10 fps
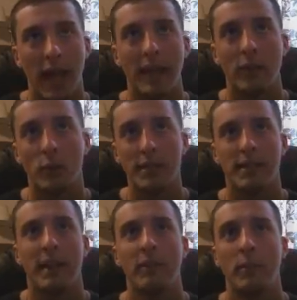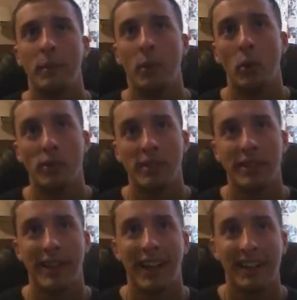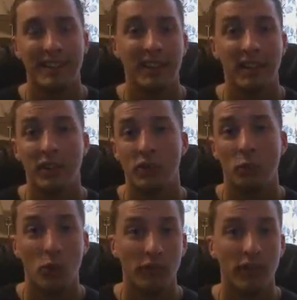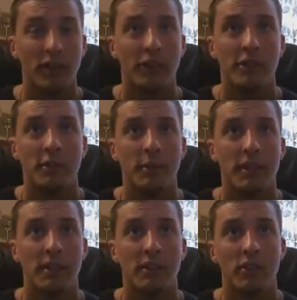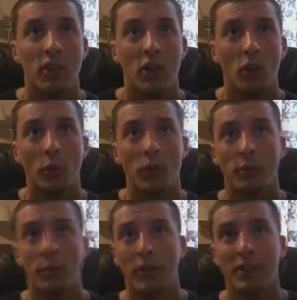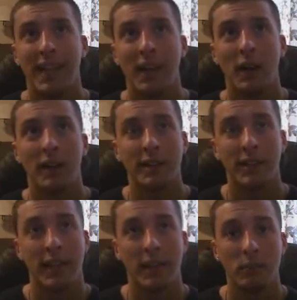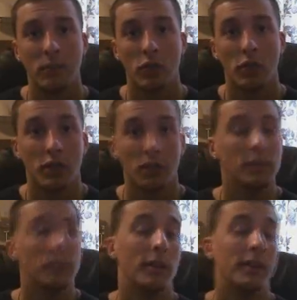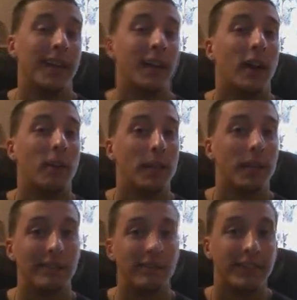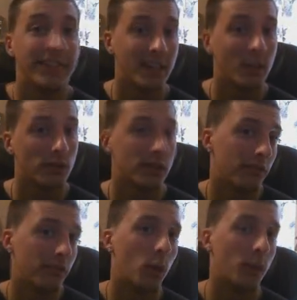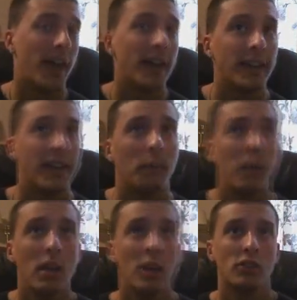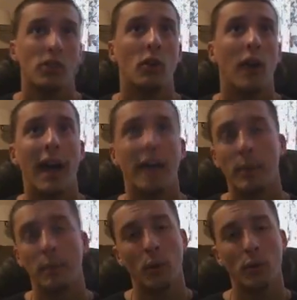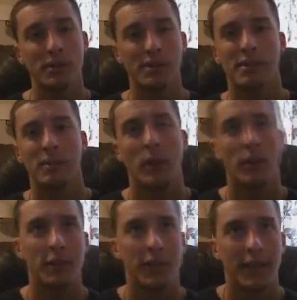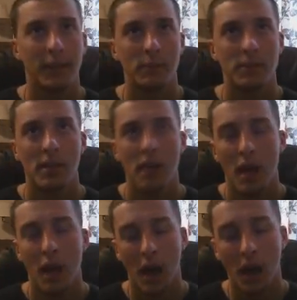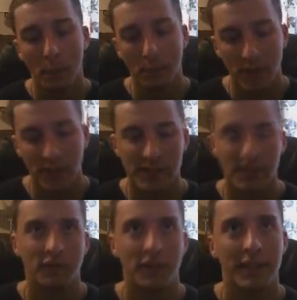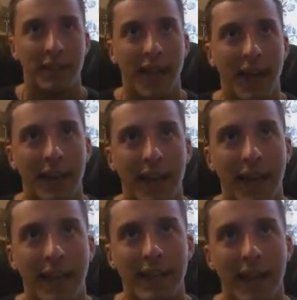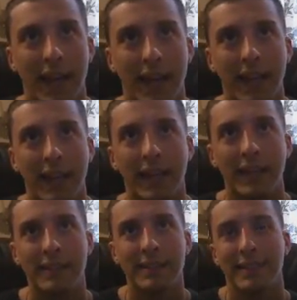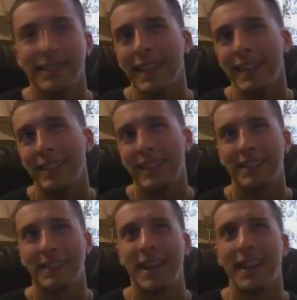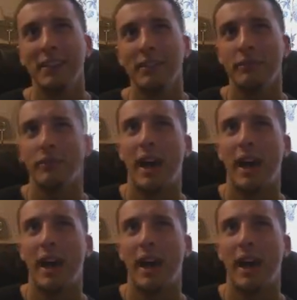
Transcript: And the reason I haven't been posting constant Gears of War videos is because when you're burnt out on a game, you're going to be burnt out on making videos for that game. So I've been posting some other games um, and stuff like that, and it, it's like this, kind of